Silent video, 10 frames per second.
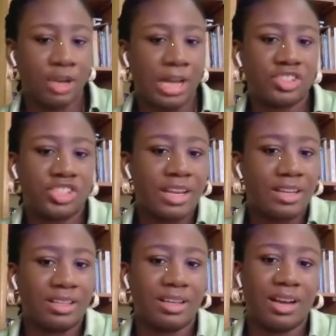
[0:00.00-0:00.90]
You can
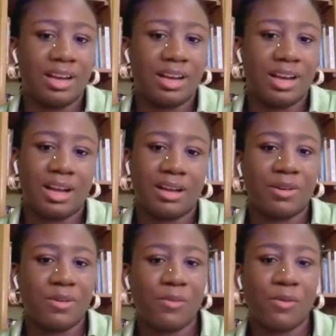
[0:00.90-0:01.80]
check the car
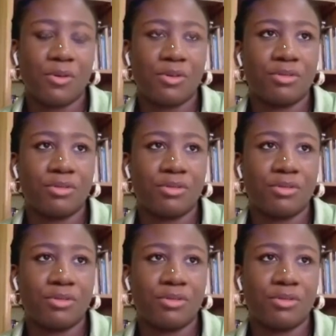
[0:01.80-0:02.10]
for,